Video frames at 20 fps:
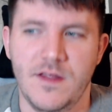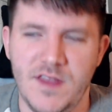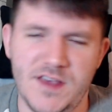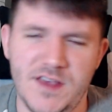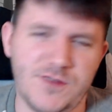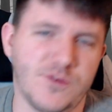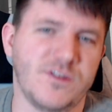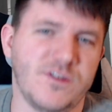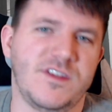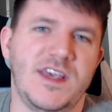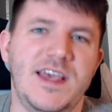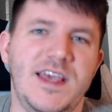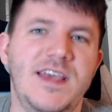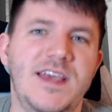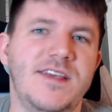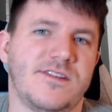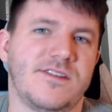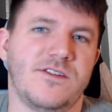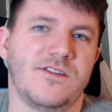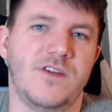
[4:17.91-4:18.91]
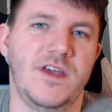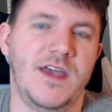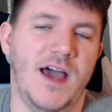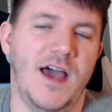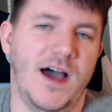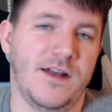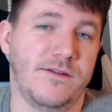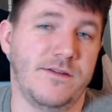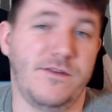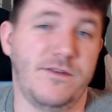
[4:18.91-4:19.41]
This was
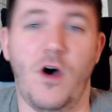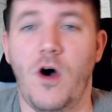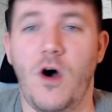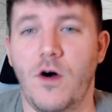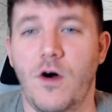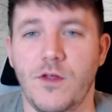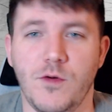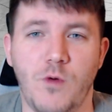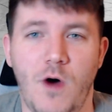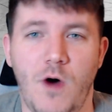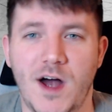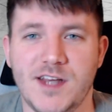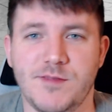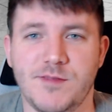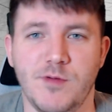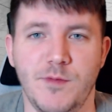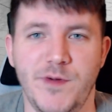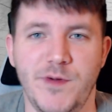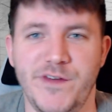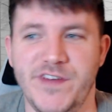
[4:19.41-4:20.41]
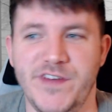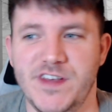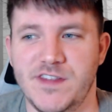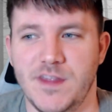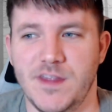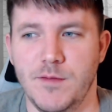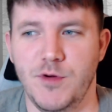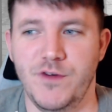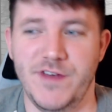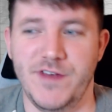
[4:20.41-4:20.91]
easily, out of all the watchable movies,
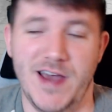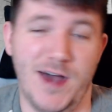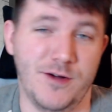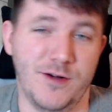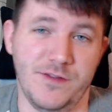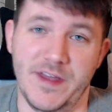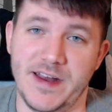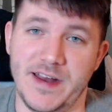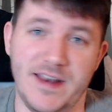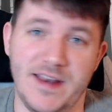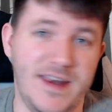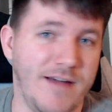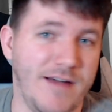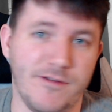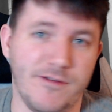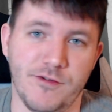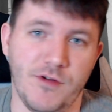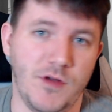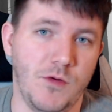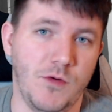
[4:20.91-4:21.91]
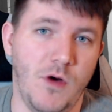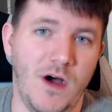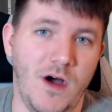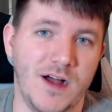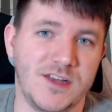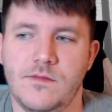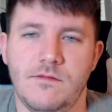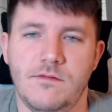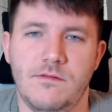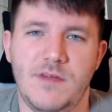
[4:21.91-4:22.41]
the movie I would like never
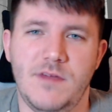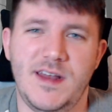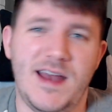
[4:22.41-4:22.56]
rewatch.